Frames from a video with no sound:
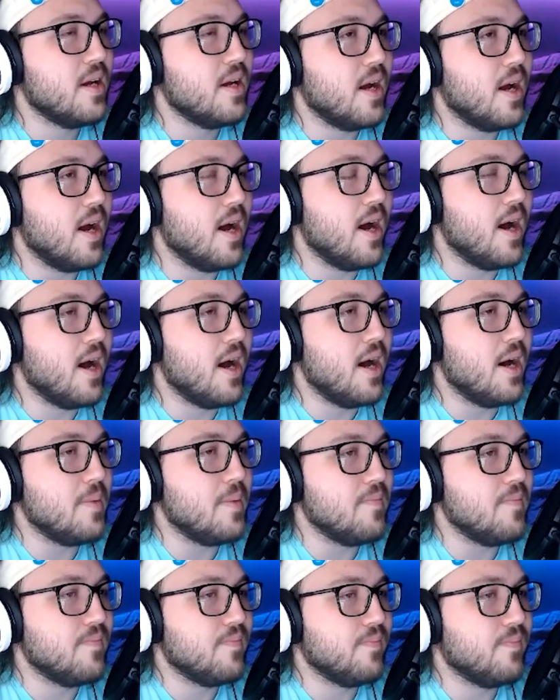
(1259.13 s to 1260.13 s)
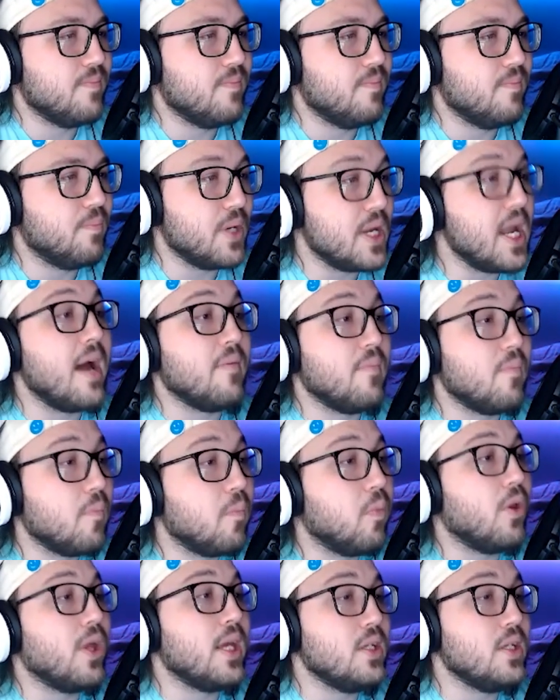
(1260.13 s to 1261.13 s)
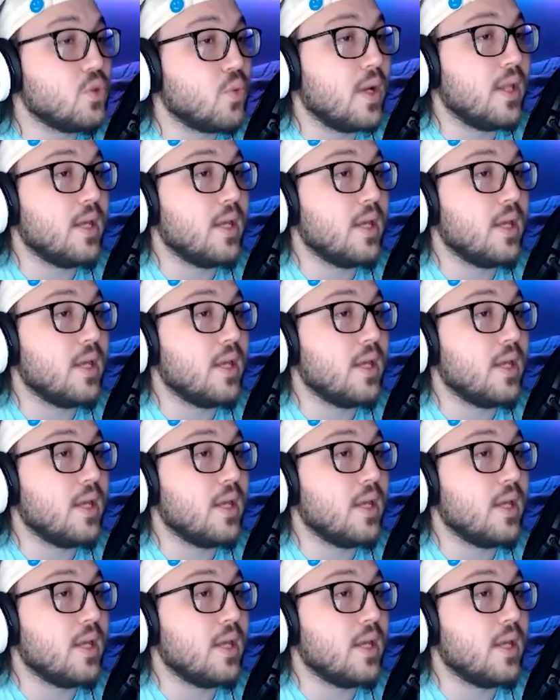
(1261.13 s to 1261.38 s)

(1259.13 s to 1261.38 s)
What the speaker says: But yeah, playing Twilight